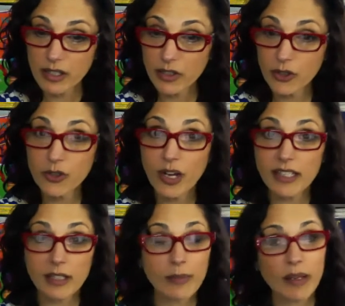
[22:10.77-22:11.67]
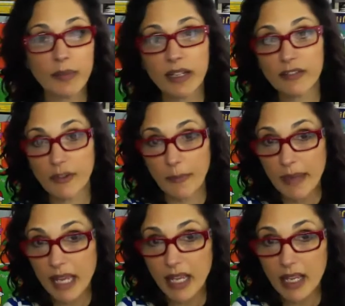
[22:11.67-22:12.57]
so you guys can make money from
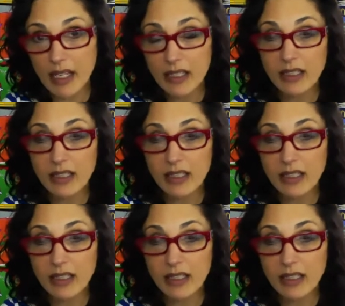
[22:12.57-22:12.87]
me.